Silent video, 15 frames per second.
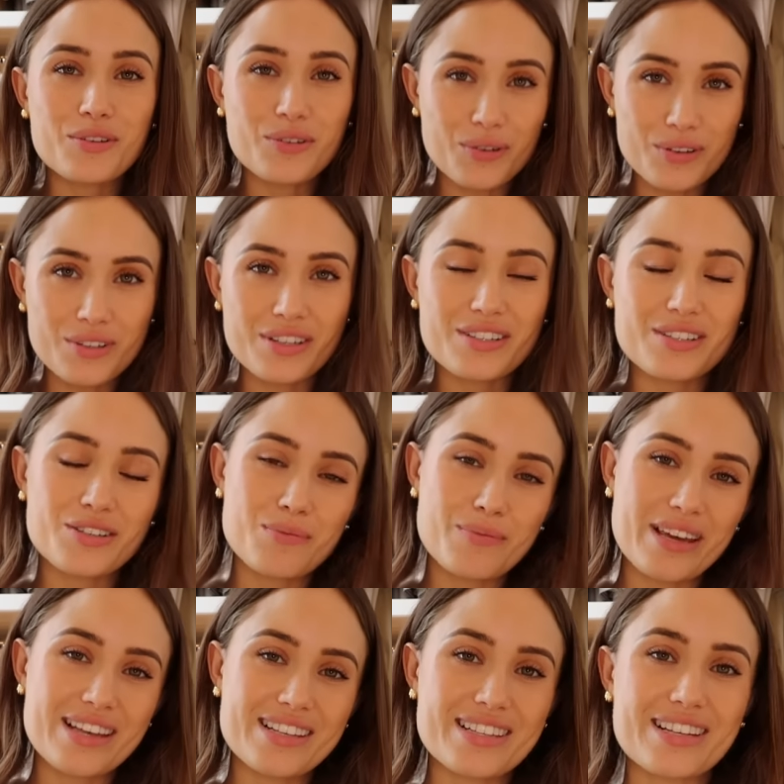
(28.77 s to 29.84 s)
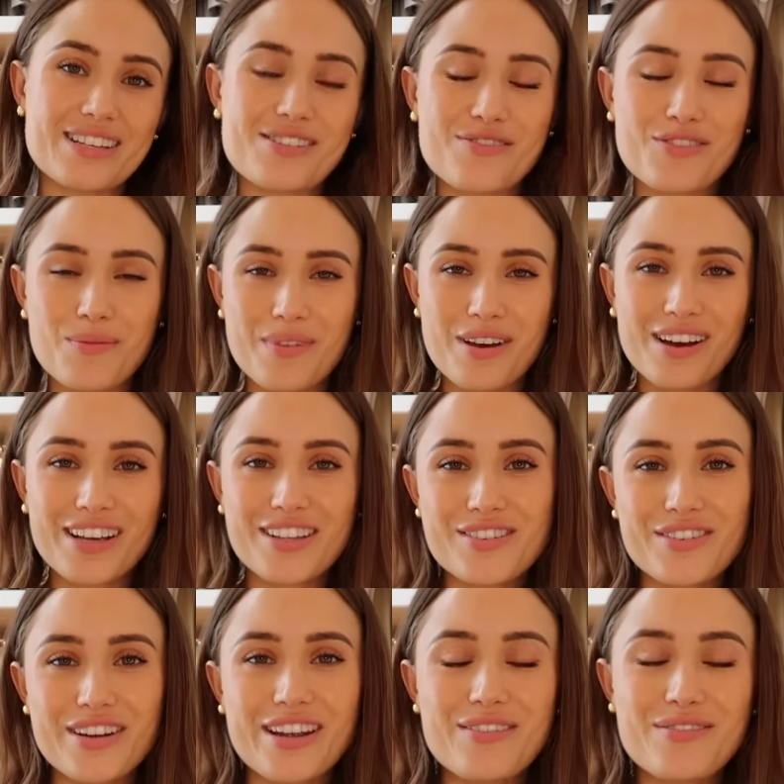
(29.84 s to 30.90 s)
gorgeous new pieces from the High
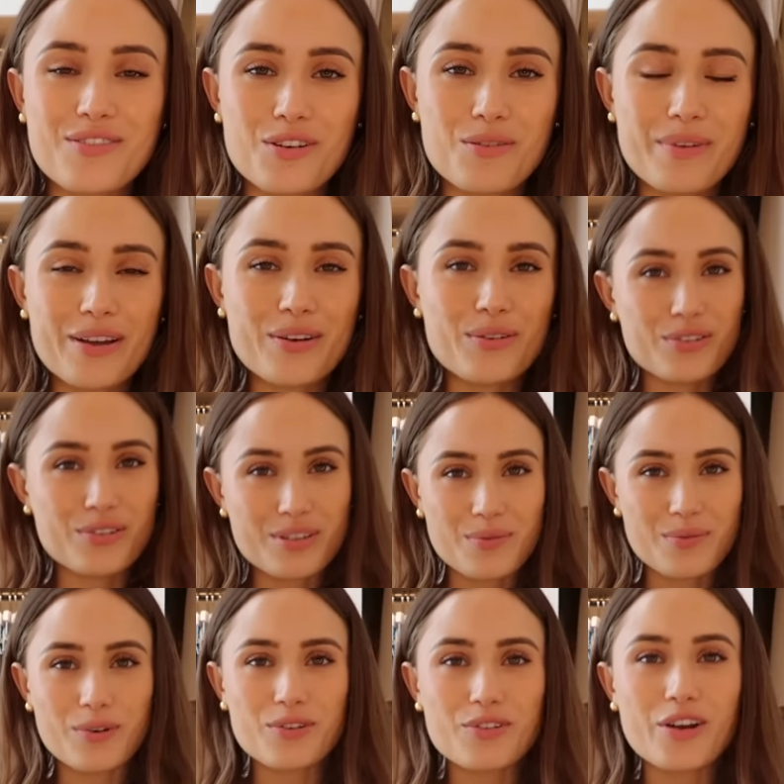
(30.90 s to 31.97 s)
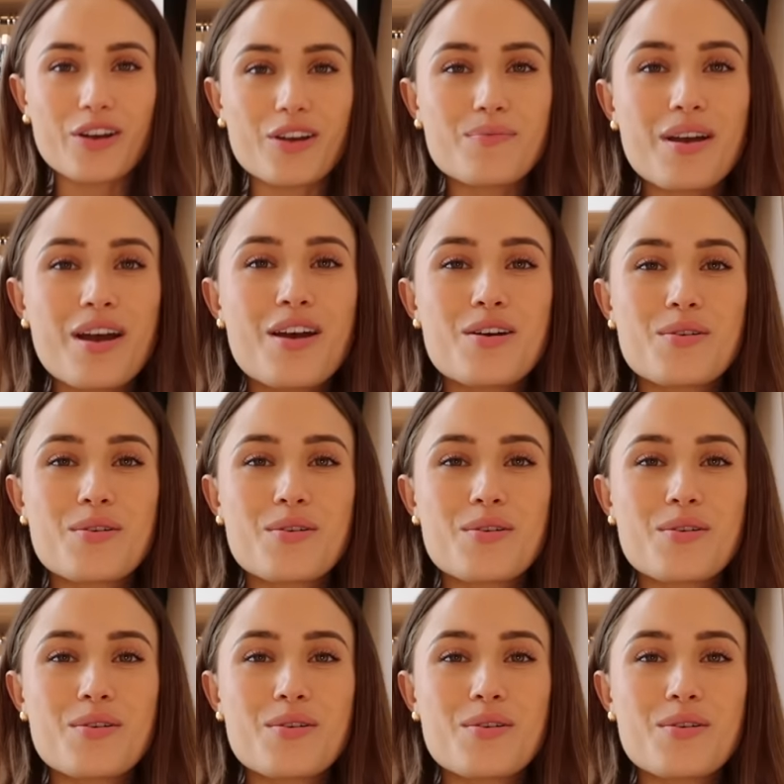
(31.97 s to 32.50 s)
Street for my autumn wardrobe.